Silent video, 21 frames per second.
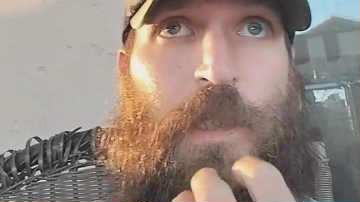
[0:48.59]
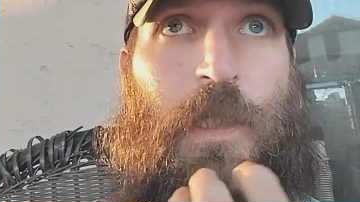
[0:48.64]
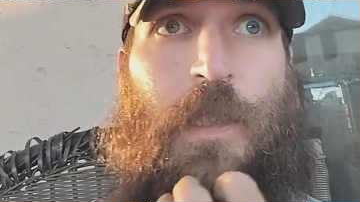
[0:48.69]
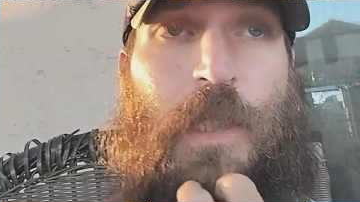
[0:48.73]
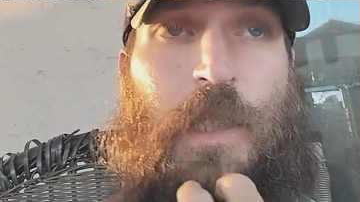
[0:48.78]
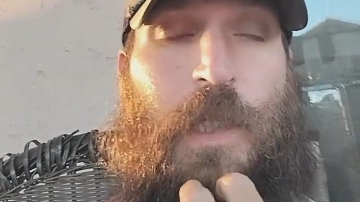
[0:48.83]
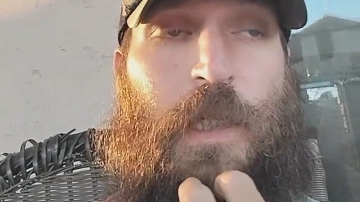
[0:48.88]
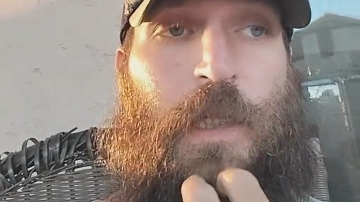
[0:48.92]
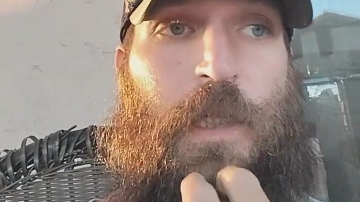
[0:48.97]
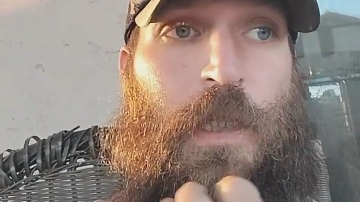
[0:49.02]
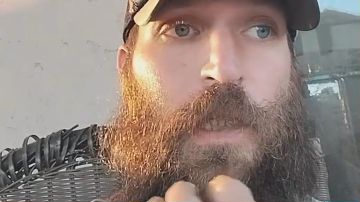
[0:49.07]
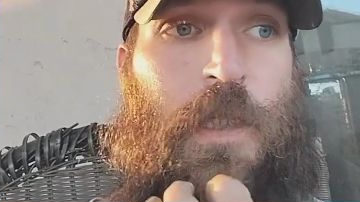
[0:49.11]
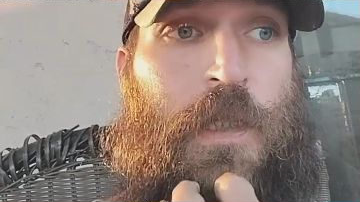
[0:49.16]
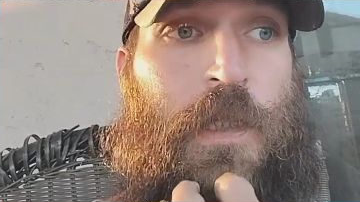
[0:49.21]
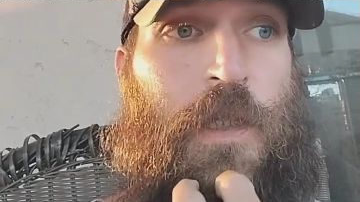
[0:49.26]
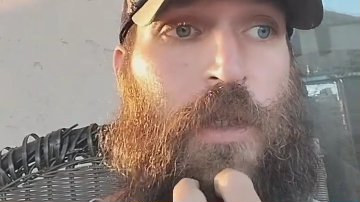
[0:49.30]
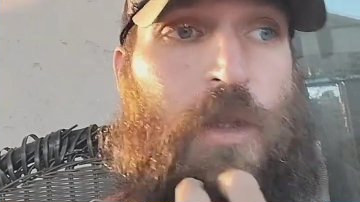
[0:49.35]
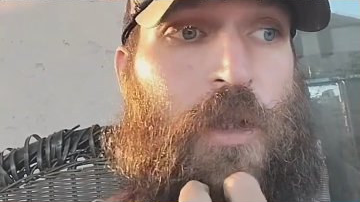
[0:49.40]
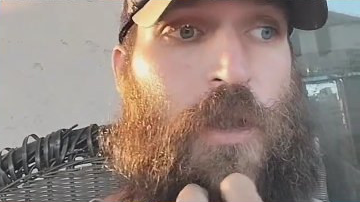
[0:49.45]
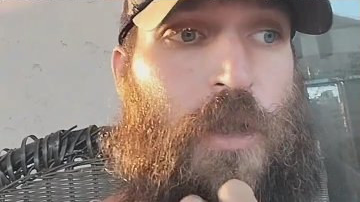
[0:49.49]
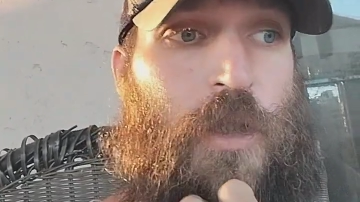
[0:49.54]
And
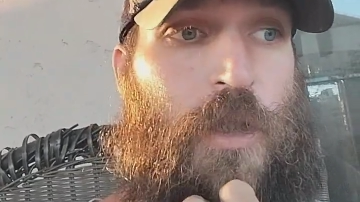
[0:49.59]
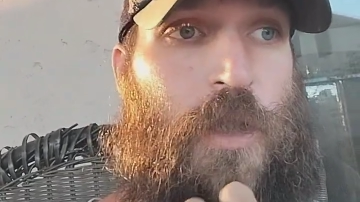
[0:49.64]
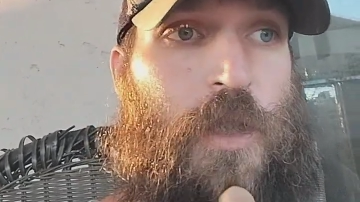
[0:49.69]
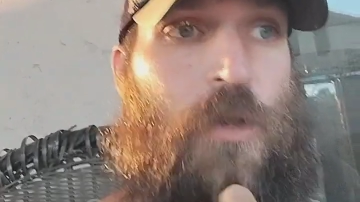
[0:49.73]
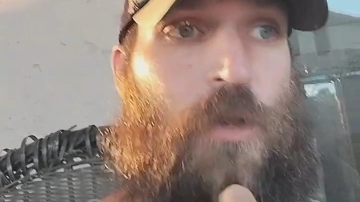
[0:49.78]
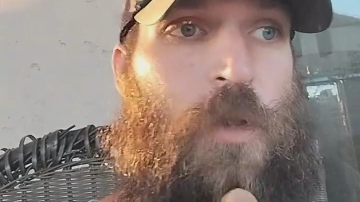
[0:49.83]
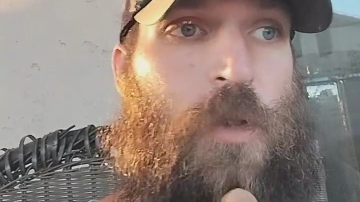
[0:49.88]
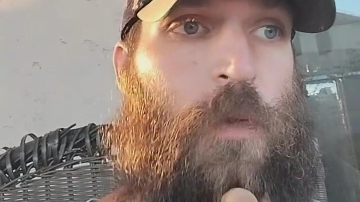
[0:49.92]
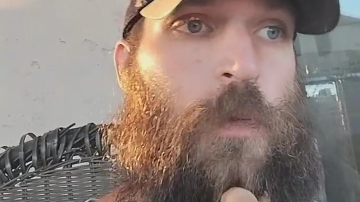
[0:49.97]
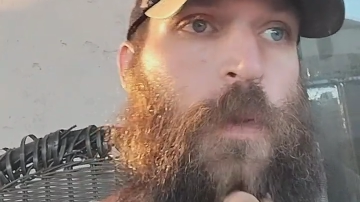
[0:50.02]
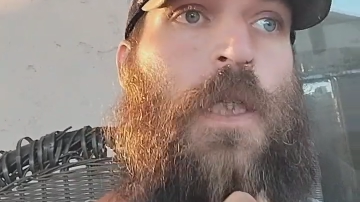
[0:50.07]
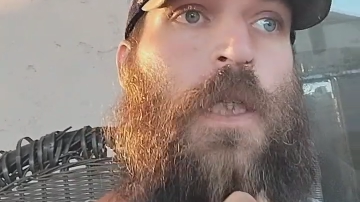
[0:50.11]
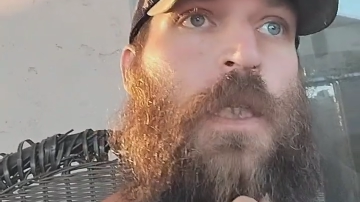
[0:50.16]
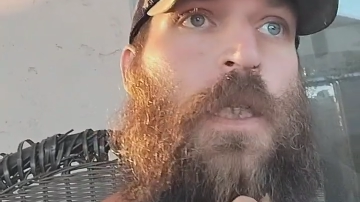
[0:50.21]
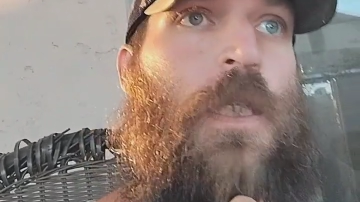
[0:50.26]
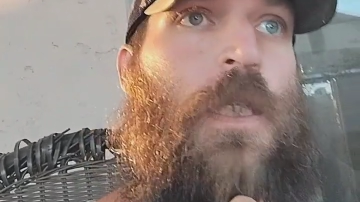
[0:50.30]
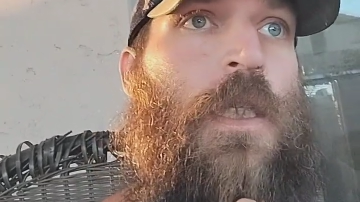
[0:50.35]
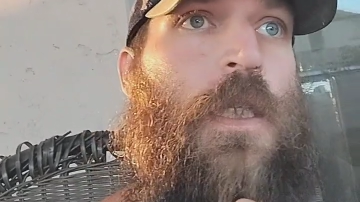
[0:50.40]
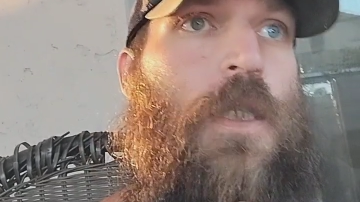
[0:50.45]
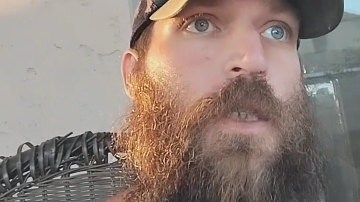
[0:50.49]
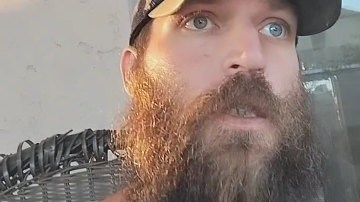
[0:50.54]
third,
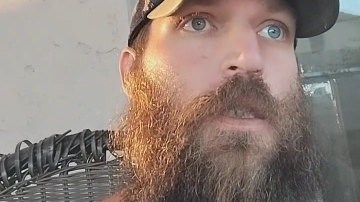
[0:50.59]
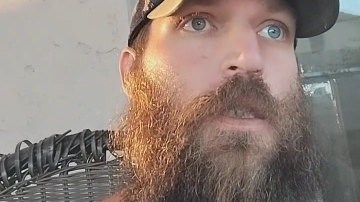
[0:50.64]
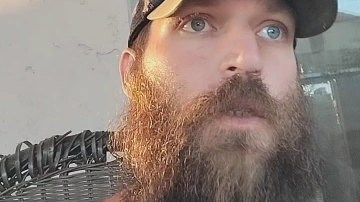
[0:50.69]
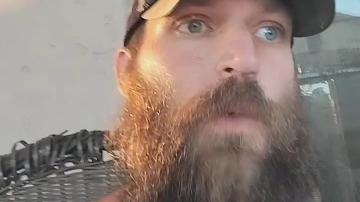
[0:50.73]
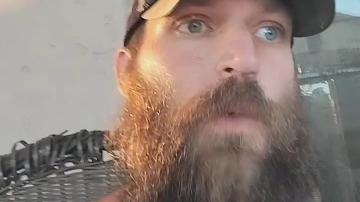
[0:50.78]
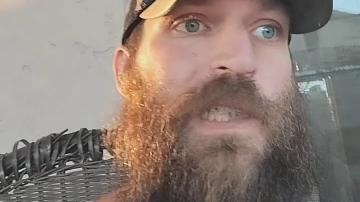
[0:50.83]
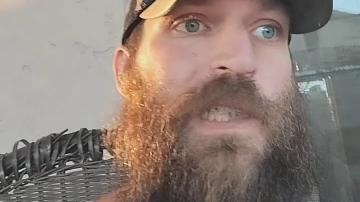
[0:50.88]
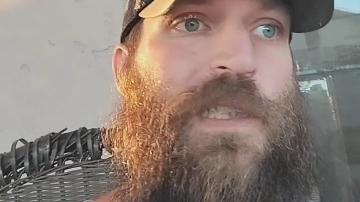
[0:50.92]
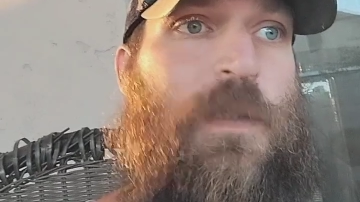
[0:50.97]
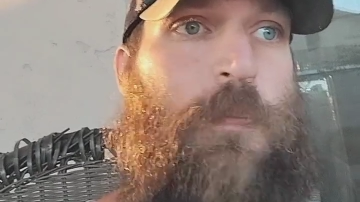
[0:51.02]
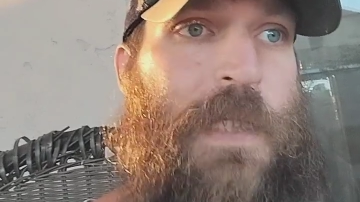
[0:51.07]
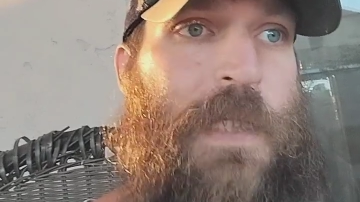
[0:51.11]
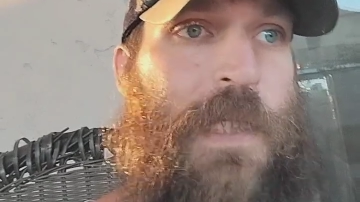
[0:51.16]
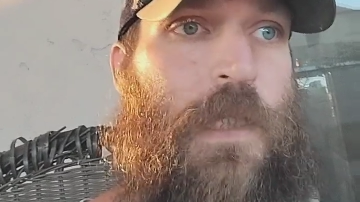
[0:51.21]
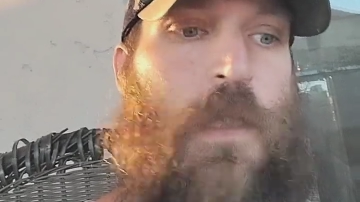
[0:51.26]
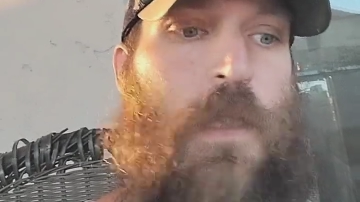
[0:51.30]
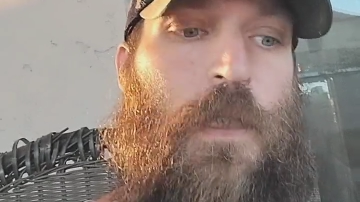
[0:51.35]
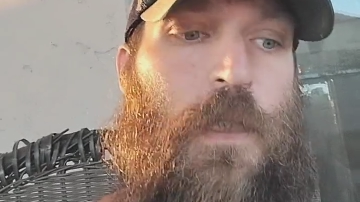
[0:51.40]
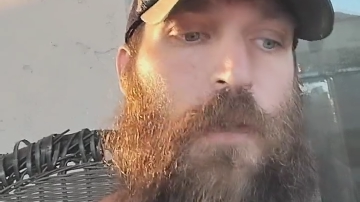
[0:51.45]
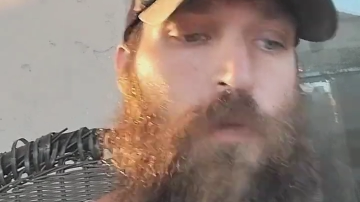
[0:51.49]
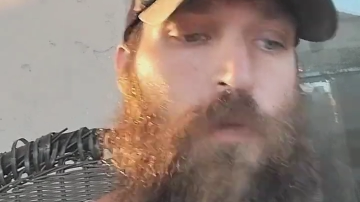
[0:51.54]
the way the media
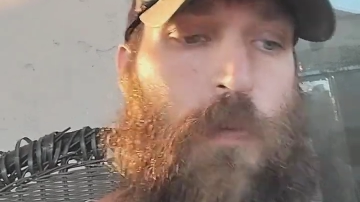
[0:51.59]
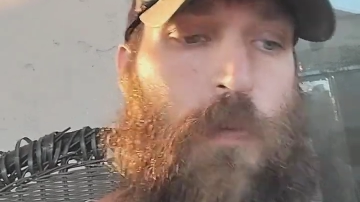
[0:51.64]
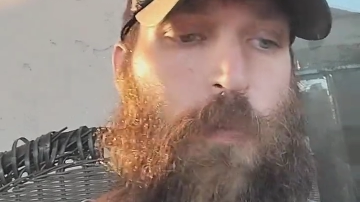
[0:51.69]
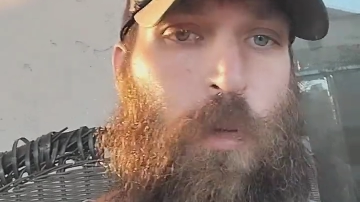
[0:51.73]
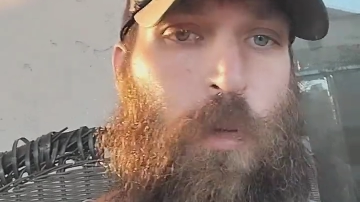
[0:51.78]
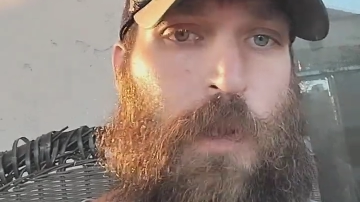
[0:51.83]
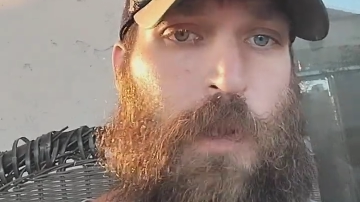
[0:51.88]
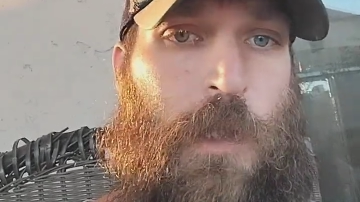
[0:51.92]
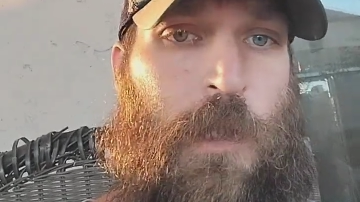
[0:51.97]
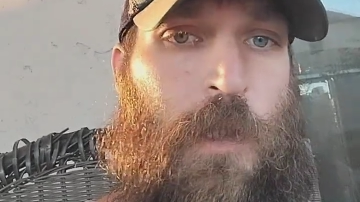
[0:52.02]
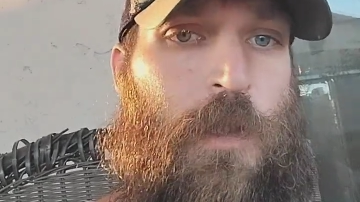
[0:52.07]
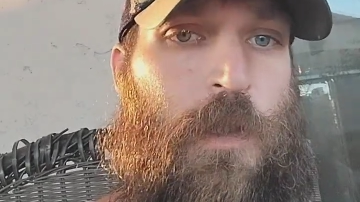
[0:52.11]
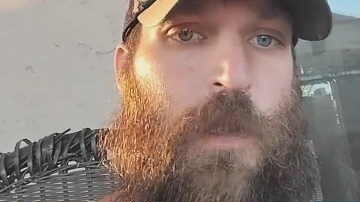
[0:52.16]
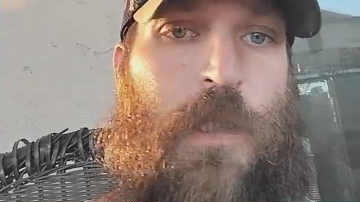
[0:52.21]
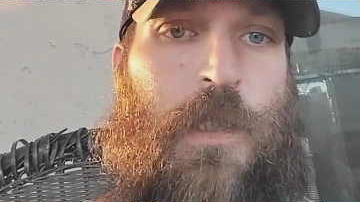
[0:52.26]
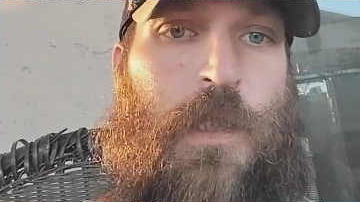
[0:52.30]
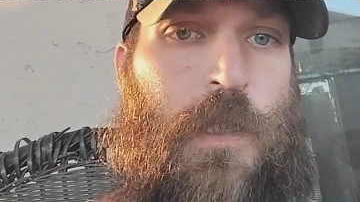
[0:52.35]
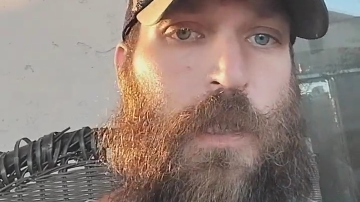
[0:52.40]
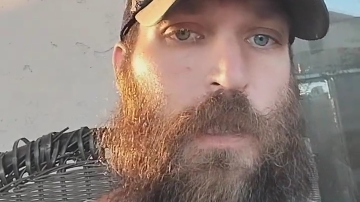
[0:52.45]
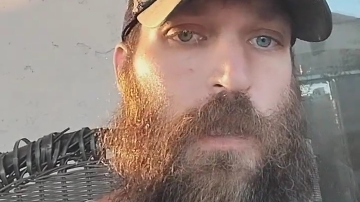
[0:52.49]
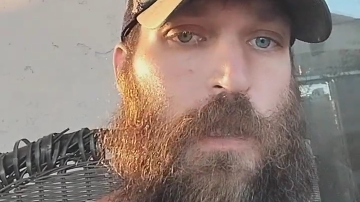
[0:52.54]
is reporting on
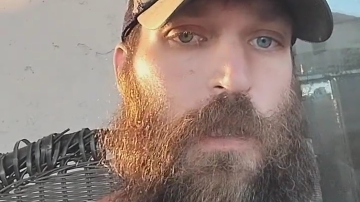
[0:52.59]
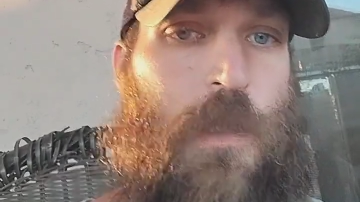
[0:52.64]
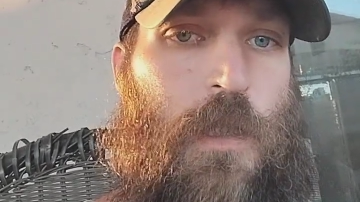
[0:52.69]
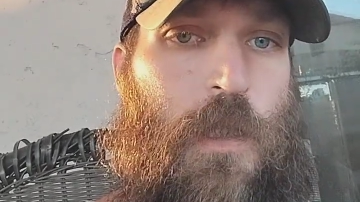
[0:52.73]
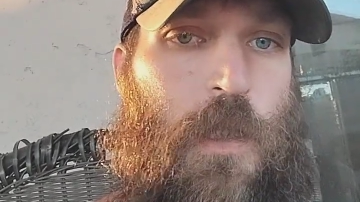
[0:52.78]
this and